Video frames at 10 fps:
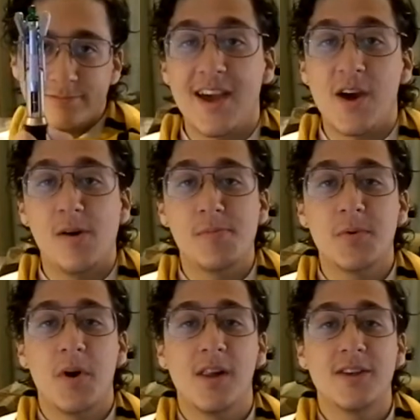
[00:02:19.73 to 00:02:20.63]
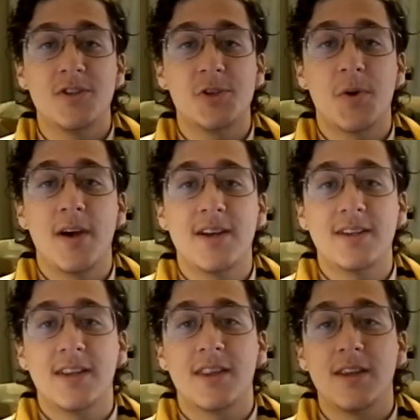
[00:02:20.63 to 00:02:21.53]
I hope you all
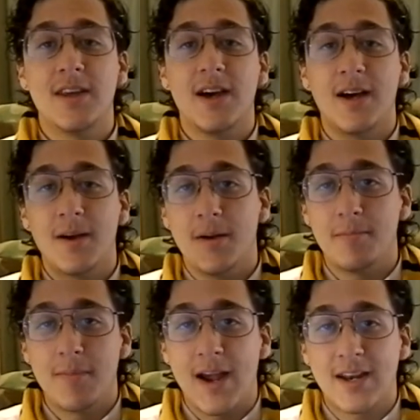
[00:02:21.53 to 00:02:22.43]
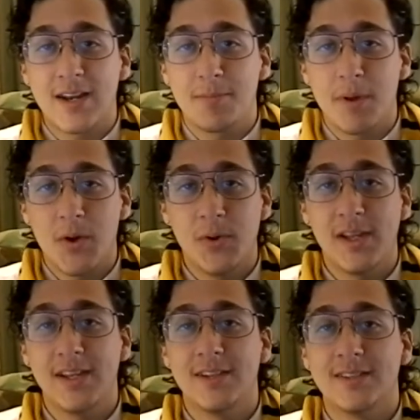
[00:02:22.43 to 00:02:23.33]
enjoyed the uh, My Little
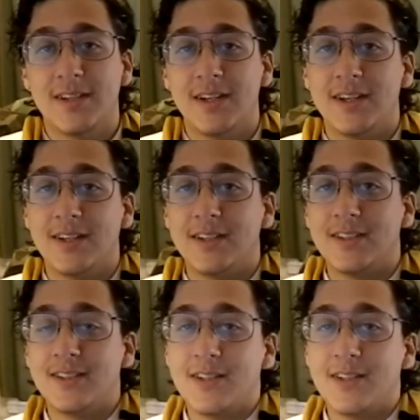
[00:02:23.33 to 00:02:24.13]
Pony uh,